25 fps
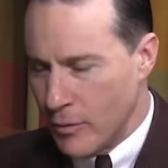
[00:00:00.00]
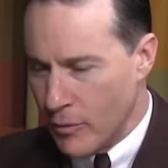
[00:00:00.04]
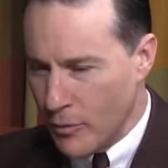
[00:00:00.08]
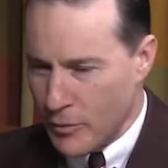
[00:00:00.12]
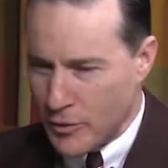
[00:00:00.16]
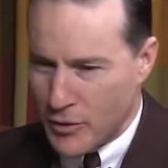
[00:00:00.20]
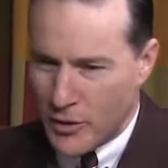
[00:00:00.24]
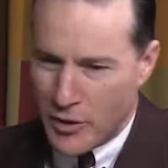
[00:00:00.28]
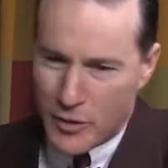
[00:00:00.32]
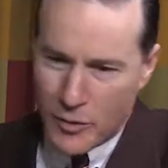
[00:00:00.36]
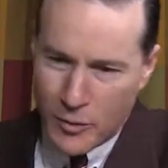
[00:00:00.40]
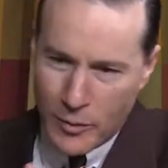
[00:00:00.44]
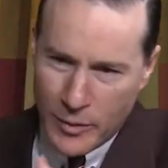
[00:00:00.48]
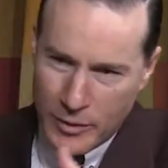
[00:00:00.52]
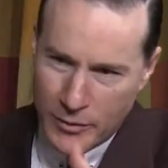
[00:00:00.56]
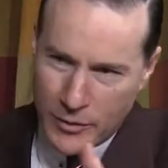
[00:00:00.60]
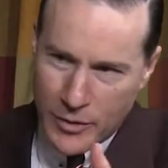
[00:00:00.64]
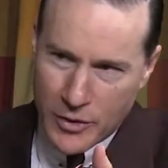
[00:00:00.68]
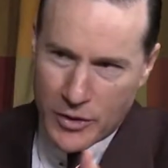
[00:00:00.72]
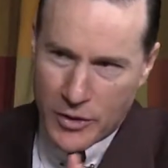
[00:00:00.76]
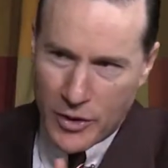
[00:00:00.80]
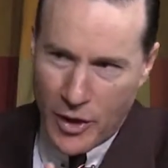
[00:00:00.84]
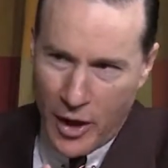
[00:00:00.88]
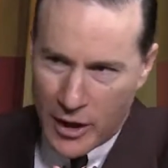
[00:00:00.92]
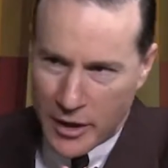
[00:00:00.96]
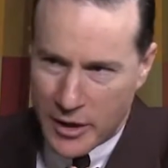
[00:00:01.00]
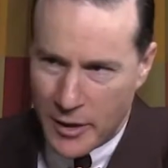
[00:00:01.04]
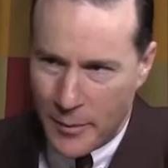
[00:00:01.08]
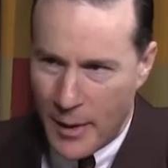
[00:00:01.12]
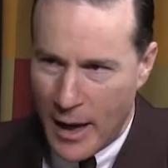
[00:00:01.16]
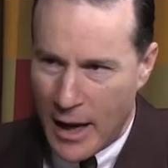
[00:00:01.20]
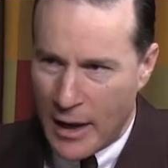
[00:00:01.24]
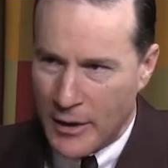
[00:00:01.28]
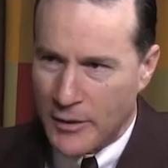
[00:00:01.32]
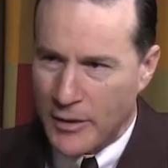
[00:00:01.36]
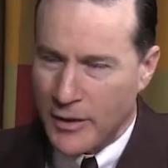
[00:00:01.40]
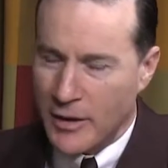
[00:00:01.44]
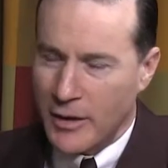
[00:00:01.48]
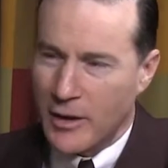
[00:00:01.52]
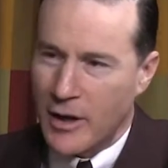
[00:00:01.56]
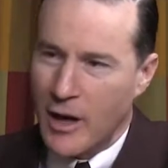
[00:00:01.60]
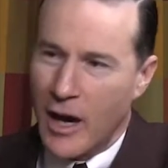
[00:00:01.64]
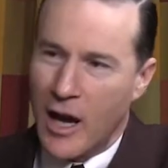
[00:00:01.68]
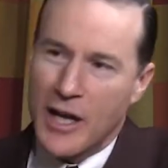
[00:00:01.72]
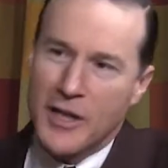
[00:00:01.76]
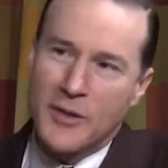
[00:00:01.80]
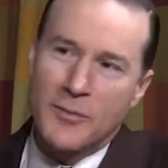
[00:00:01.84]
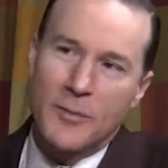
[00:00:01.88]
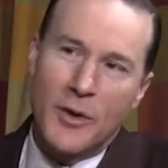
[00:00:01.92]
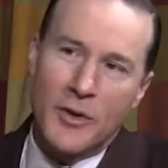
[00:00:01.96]
since we just talked about
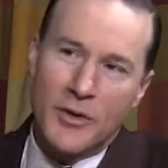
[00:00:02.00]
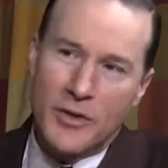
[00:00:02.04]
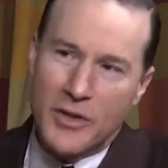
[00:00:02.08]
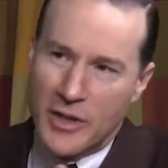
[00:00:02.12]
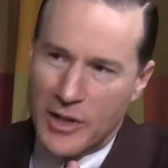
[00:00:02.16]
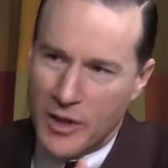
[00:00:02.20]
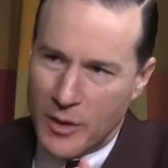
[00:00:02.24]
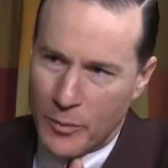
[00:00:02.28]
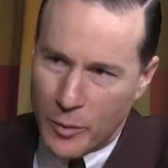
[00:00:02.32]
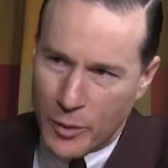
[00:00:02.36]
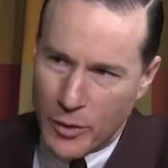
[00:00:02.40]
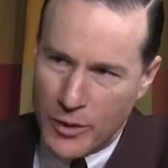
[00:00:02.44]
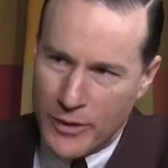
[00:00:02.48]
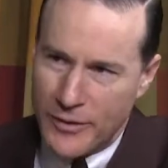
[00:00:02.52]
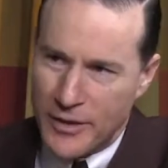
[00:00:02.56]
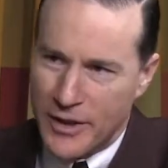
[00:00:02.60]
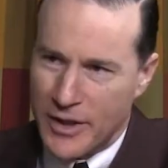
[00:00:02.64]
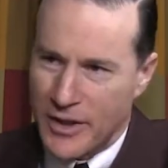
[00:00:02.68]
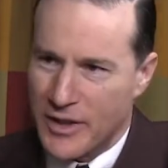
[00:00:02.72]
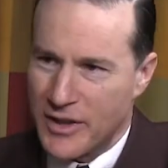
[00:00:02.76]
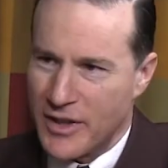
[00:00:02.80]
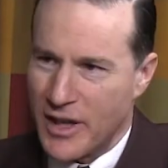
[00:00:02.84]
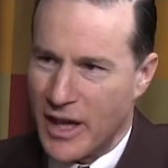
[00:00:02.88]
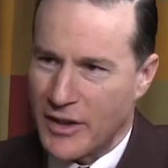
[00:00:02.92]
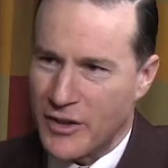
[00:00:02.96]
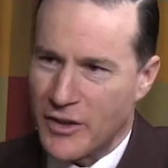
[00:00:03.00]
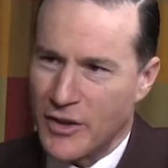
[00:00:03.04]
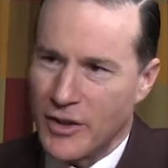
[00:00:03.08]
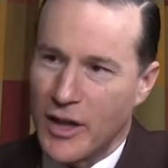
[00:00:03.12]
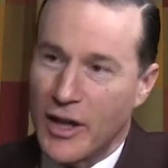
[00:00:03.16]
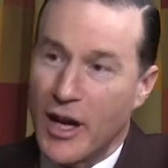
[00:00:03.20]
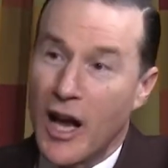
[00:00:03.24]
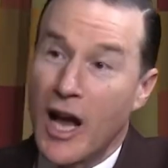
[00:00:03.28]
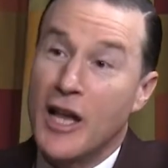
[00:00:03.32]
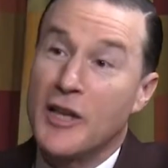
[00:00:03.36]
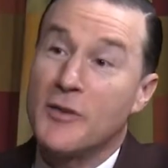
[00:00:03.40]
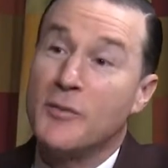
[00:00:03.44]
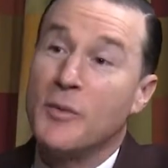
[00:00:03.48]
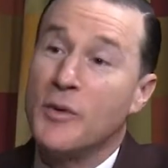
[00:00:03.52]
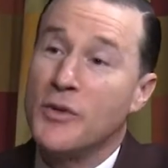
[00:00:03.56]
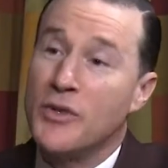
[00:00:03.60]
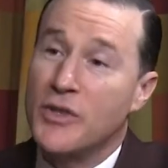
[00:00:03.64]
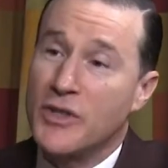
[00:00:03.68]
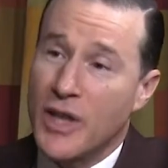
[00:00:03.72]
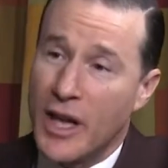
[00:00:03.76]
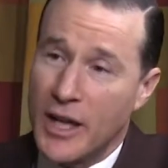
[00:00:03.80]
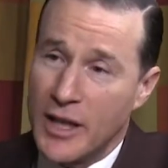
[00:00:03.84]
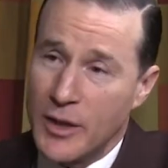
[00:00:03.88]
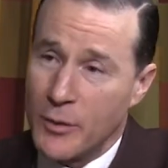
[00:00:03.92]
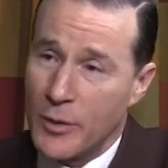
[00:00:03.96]
Cosmos in the previous section, the Cosmos
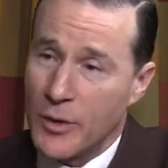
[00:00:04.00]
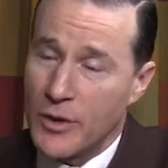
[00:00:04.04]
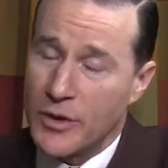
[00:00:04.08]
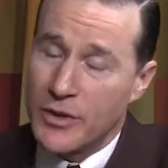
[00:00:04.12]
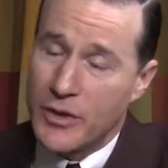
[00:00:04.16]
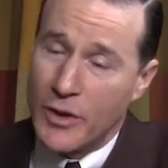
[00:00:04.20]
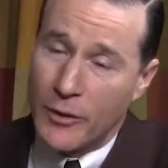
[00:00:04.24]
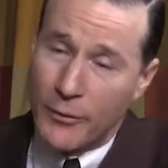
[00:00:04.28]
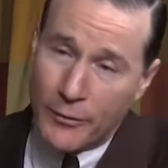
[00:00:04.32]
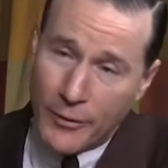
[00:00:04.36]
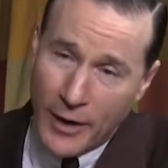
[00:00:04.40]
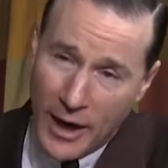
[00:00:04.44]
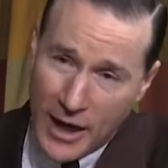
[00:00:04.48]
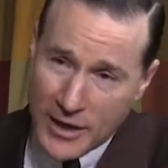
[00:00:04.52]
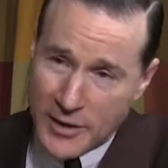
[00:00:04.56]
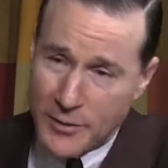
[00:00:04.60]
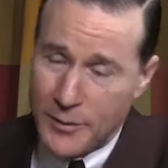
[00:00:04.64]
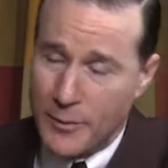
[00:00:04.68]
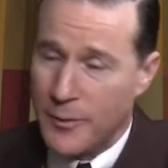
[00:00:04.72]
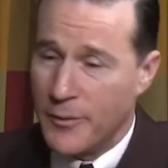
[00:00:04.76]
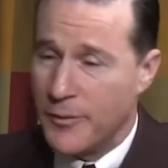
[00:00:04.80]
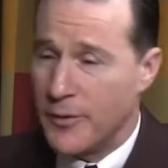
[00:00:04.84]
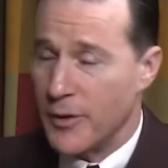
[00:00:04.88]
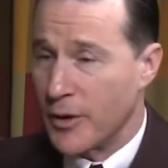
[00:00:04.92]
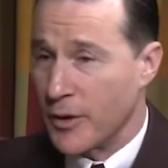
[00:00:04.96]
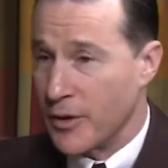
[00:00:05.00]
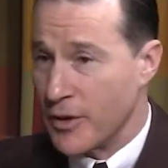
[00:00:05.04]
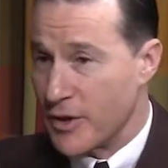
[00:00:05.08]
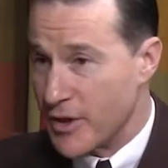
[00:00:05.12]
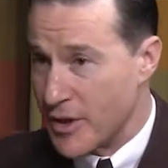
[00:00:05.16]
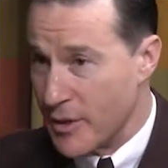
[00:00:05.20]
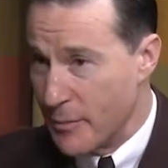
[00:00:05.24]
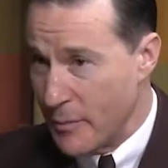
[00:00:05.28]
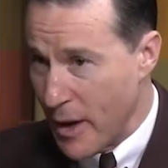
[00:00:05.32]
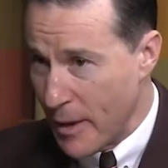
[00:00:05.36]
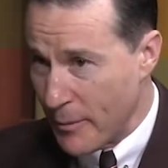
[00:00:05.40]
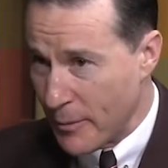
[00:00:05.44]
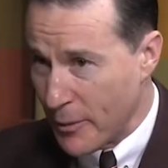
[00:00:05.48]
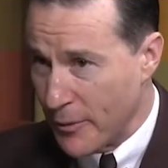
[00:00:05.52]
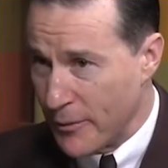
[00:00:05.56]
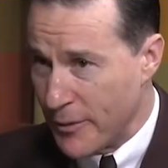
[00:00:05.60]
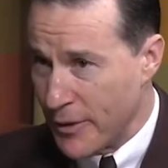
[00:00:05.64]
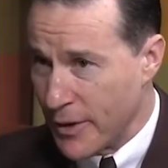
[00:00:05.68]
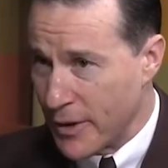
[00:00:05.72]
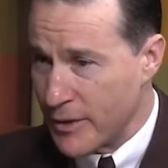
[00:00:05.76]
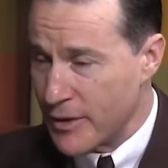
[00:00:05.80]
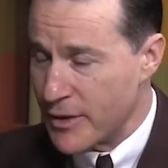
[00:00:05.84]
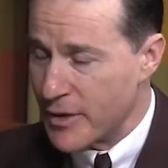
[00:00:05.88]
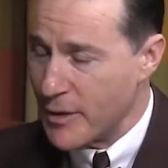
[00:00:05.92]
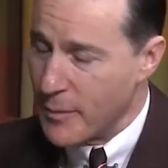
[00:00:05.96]
study with sofosbuvir and
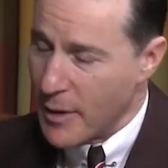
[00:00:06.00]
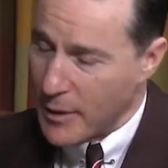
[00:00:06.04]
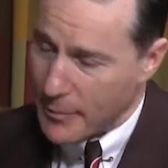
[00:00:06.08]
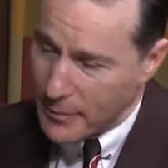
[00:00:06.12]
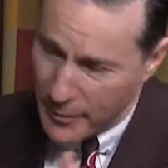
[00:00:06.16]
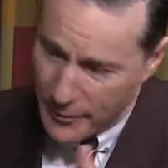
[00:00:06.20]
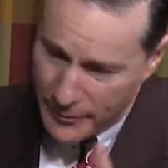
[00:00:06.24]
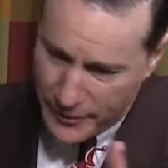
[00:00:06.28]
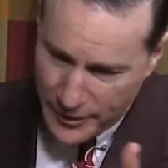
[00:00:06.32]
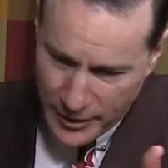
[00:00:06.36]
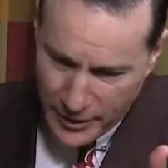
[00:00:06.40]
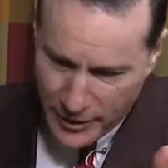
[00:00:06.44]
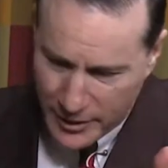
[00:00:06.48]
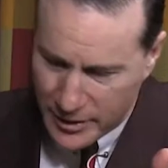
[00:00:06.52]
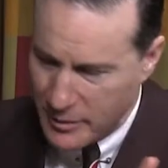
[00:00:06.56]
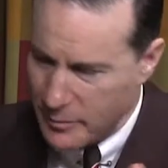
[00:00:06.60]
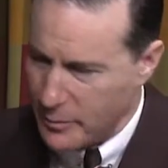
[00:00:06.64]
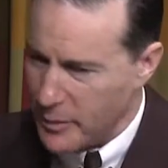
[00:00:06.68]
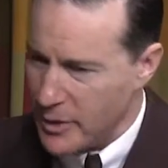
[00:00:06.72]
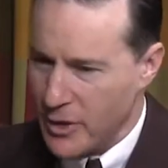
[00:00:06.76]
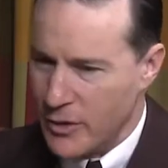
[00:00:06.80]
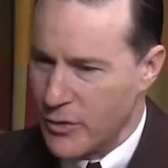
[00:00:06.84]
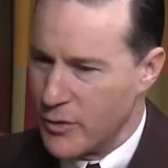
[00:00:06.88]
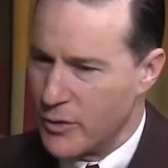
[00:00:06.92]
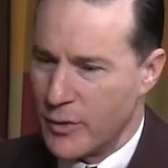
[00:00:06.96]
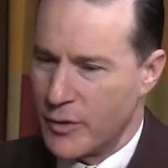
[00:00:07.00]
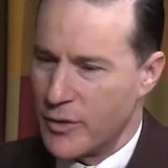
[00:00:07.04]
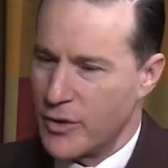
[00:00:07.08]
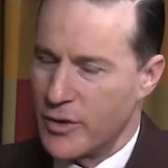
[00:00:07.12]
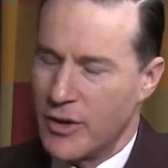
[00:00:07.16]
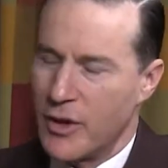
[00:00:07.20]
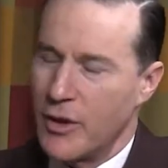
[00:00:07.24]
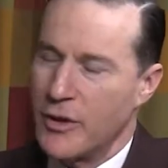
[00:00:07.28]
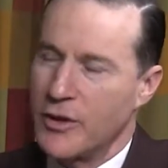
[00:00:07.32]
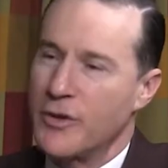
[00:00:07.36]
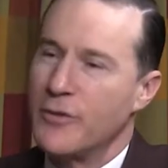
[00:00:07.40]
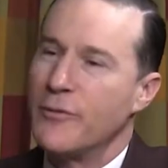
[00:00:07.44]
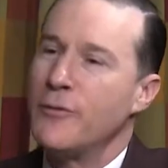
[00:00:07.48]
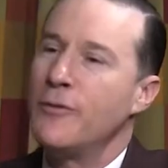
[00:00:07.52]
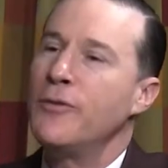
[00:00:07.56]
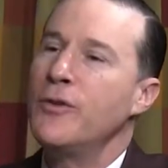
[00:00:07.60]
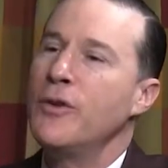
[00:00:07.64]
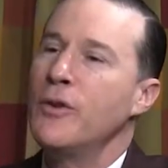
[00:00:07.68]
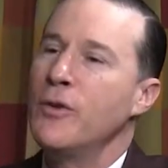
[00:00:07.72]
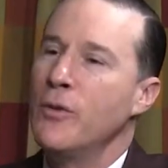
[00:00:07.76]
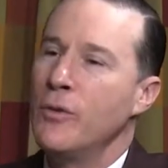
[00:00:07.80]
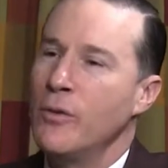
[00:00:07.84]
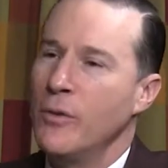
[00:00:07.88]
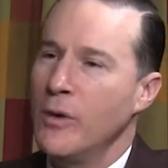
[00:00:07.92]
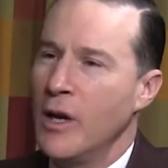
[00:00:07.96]
simeprevir, simeprevir can be used with such
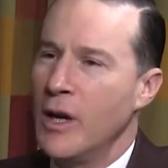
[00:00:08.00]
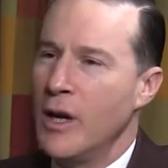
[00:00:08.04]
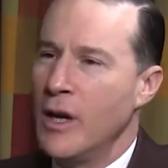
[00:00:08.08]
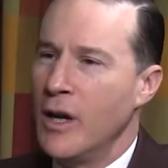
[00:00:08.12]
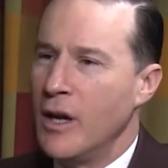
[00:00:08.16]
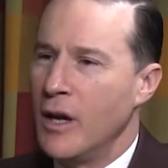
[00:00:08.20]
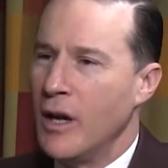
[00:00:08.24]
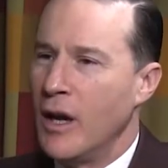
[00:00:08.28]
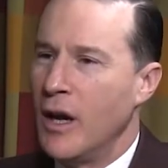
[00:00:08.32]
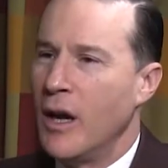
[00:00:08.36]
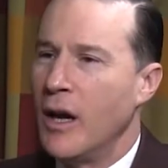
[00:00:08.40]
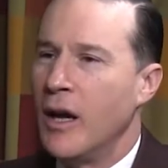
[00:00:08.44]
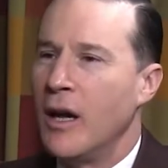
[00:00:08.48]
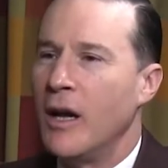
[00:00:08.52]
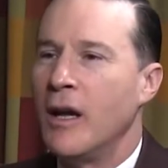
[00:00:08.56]
few uh,